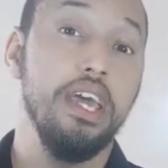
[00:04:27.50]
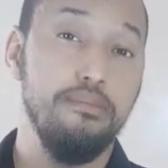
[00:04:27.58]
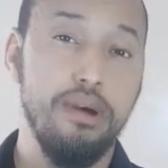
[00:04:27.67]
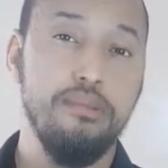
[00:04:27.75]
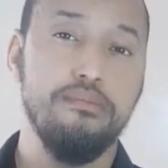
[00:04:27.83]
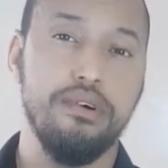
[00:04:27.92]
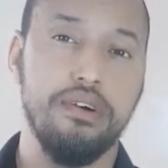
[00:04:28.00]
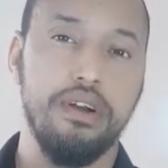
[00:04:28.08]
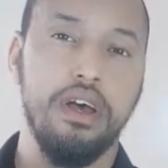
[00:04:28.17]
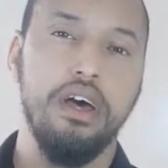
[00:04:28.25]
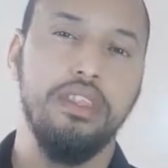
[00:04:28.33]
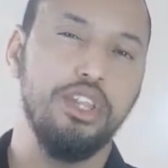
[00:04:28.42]
Remember
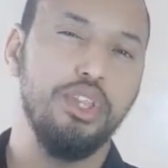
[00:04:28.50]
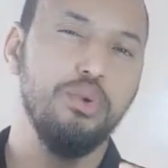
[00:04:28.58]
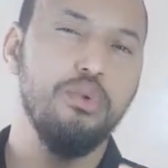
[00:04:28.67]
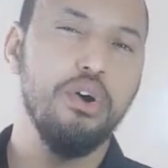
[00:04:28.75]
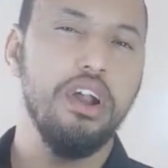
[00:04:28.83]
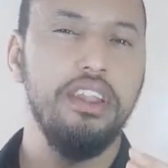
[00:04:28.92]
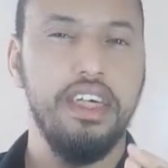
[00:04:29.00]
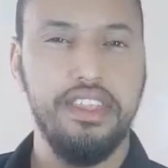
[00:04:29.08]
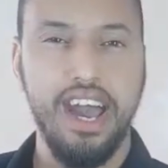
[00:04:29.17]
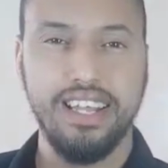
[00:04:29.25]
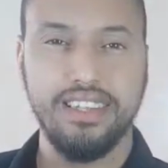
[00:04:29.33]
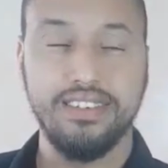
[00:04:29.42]
that the word
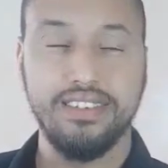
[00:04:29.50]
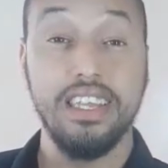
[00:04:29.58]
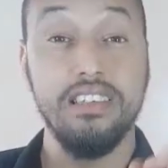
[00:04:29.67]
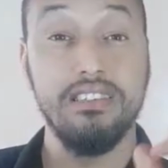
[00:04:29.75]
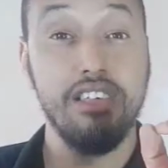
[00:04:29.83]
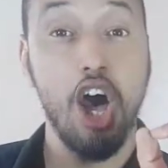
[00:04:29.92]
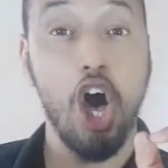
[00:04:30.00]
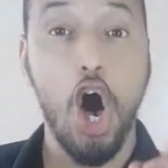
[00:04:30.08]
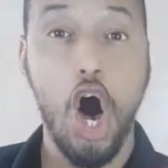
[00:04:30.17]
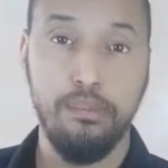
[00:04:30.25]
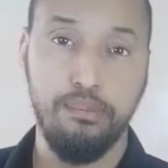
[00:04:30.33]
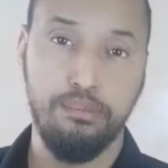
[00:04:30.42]
that is
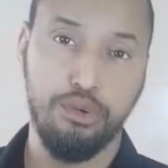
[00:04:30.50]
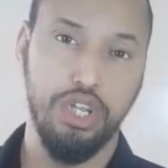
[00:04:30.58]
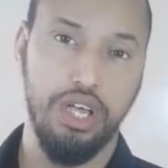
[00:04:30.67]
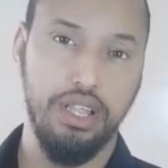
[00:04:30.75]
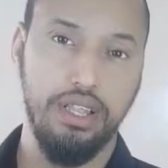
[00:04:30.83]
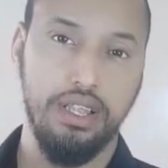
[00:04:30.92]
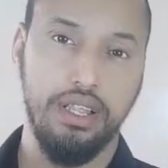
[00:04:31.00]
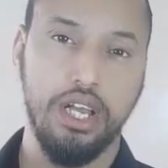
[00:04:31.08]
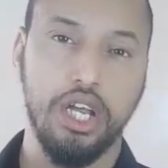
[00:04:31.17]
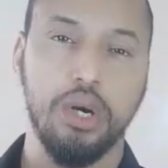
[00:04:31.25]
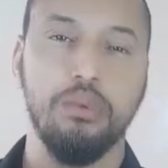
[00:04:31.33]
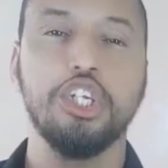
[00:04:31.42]
optional,
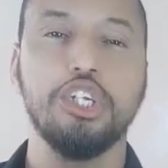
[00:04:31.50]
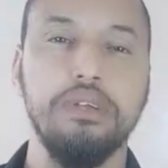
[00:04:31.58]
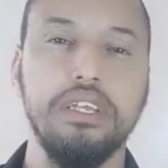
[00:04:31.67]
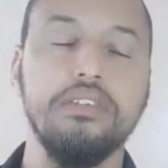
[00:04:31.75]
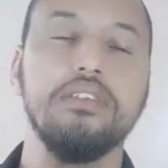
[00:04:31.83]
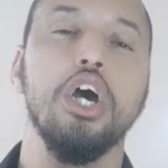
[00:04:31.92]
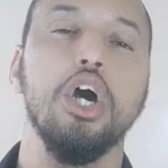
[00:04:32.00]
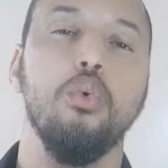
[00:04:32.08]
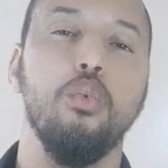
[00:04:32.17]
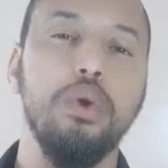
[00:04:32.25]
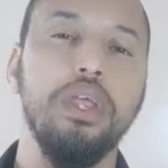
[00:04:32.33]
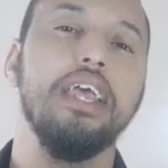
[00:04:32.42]
which means
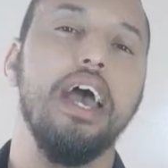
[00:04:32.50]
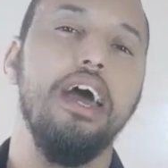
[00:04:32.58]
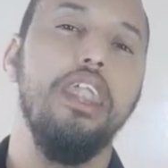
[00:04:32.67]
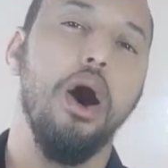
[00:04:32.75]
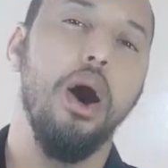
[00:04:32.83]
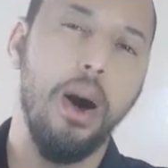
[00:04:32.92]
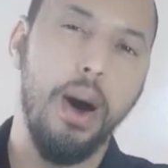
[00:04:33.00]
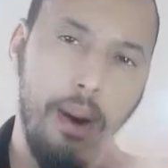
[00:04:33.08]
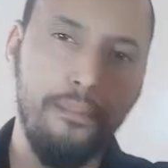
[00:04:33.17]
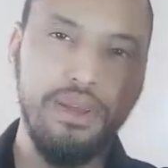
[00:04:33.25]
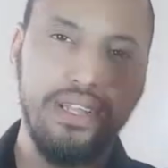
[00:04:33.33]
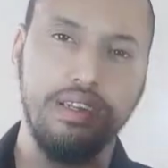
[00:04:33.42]
we can
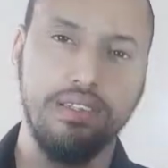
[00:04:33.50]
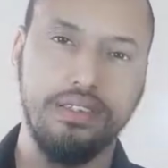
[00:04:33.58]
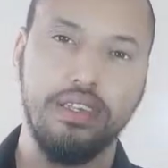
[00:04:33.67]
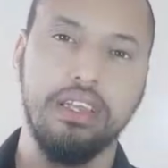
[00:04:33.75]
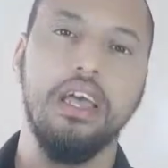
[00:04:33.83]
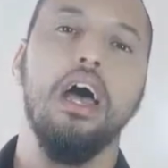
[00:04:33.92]
omit it.